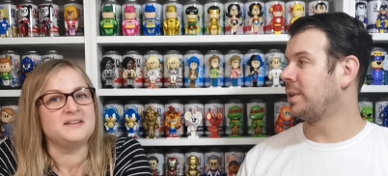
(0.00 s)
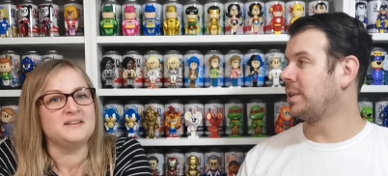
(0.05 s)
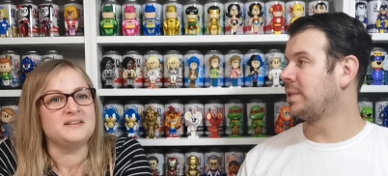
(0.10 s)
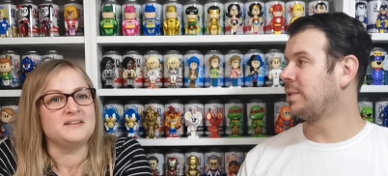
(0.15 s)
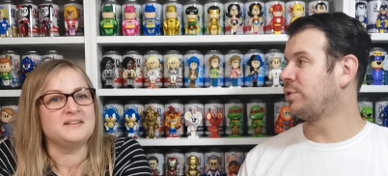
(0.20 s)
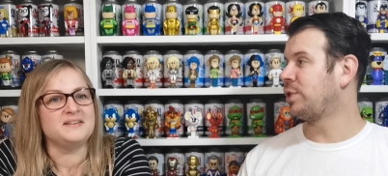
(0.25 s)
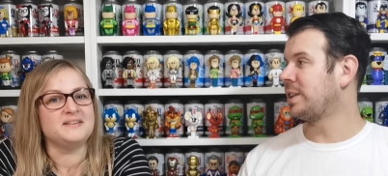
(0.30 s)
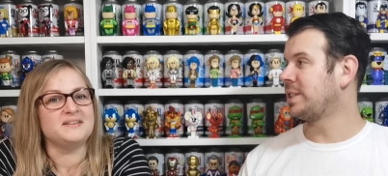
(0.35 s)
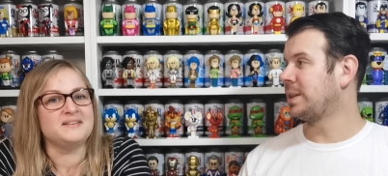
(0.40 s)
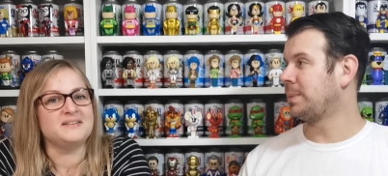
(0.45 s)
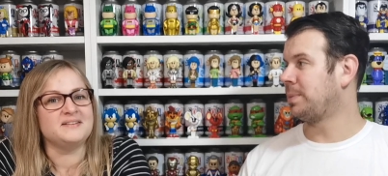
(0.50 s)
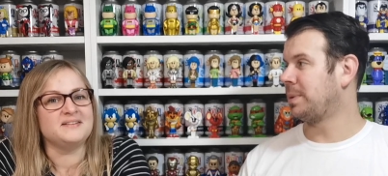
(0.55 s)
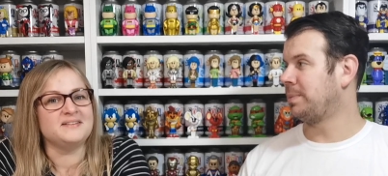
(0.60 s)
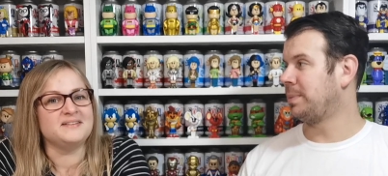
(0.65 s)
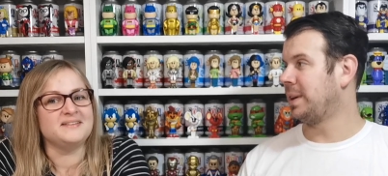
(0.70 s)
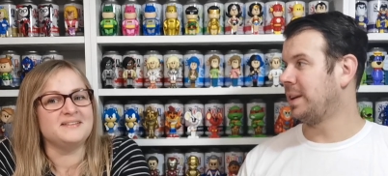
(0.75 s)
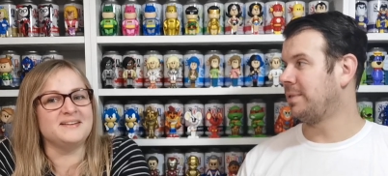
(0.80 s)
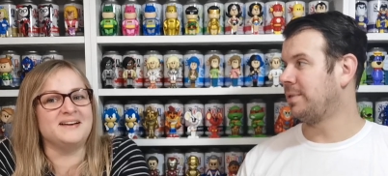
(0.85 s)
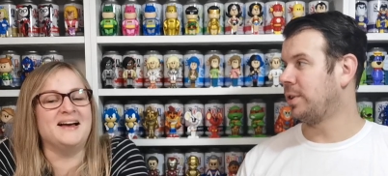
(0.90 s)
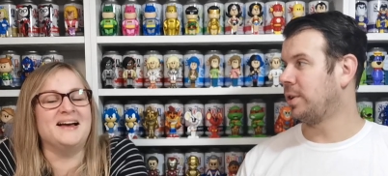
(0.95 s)
Speaker 1: could dress up and
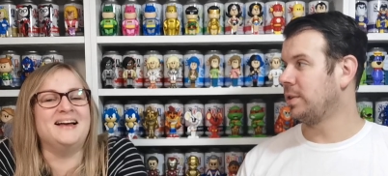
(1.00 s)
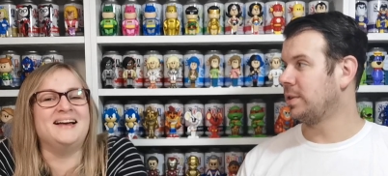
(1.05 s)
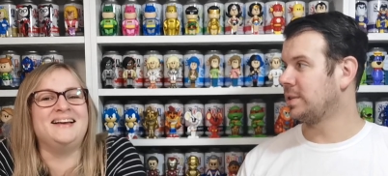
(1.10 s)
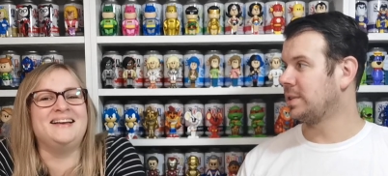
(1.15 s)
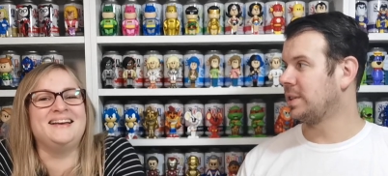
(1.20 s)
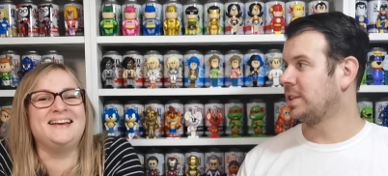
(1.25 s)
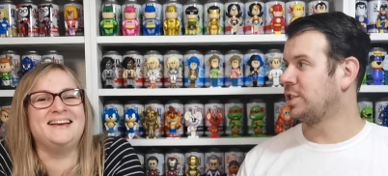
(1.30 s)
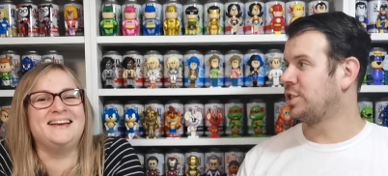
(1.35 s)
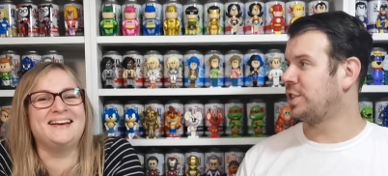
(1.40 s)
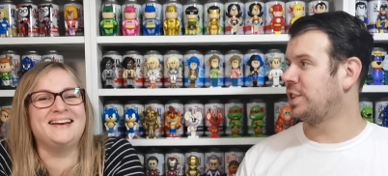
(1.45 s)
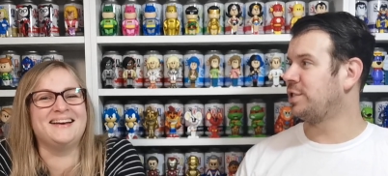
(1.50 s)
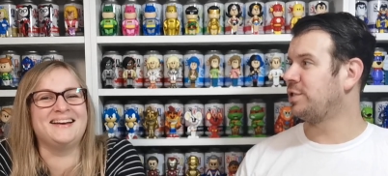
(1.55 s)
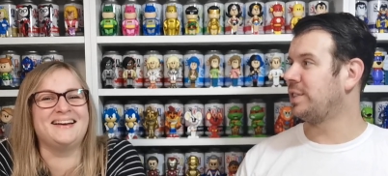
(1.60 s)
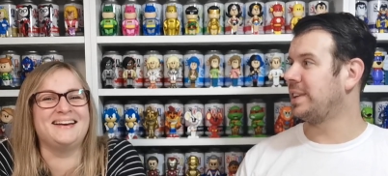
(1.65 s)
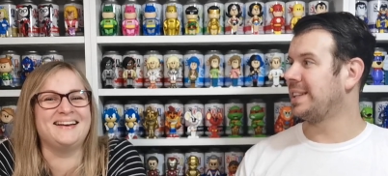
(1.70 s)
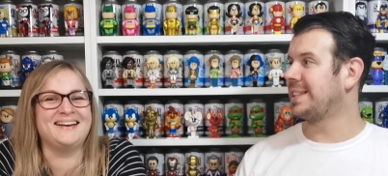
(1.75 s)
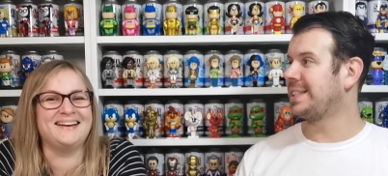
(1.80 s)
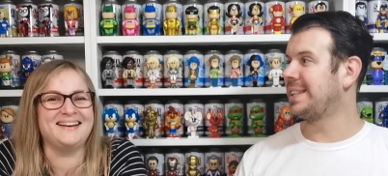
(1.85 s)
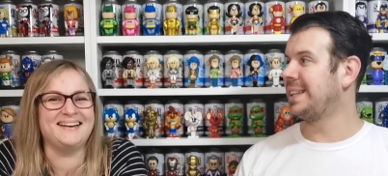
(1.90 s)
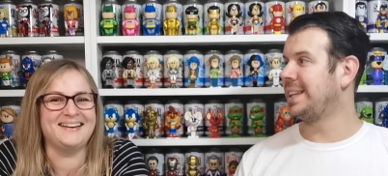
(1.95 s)
be a because she's
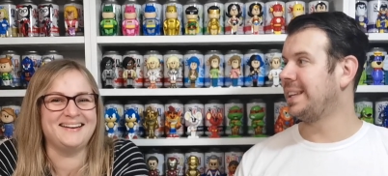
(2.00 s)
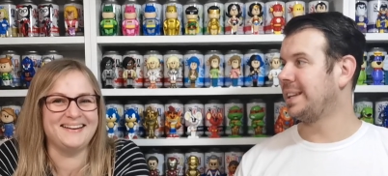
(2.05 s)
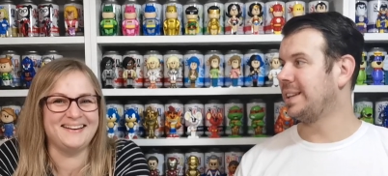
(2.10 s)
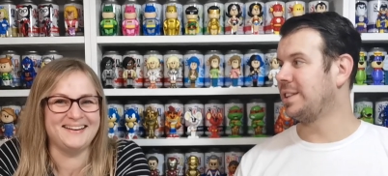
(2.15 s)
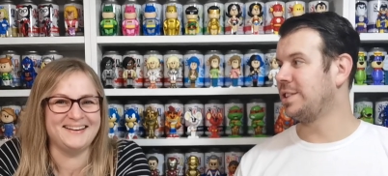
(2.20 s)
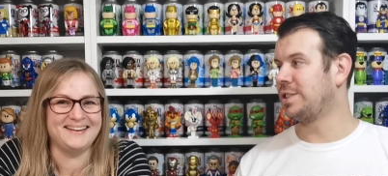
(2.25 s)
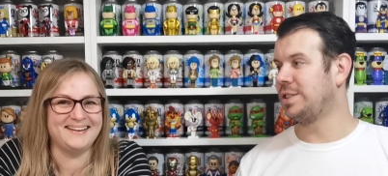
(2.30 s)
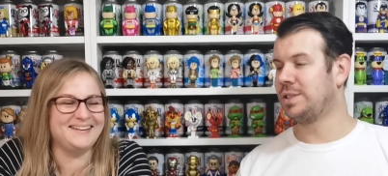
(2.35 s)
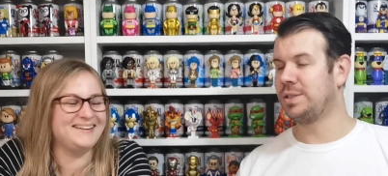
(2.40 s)
really sneaky, and